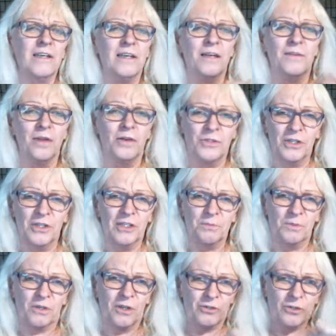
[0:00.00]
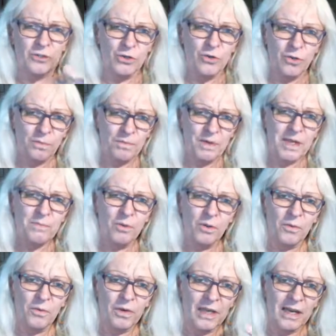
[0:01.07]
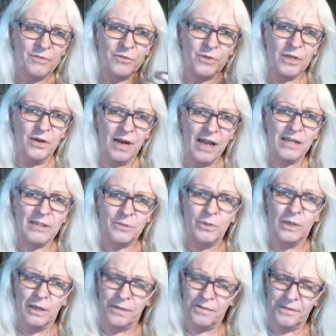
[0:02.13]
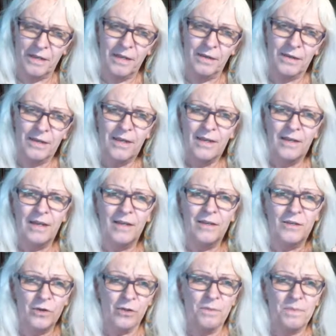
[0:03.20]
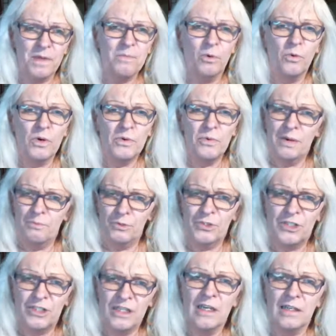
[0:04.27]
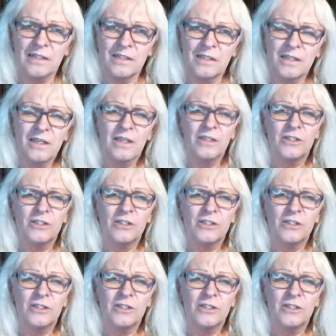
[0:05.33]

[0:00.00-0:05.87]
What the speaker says: in those areas, because you're the people that we have to interact with, and you're the people we represent.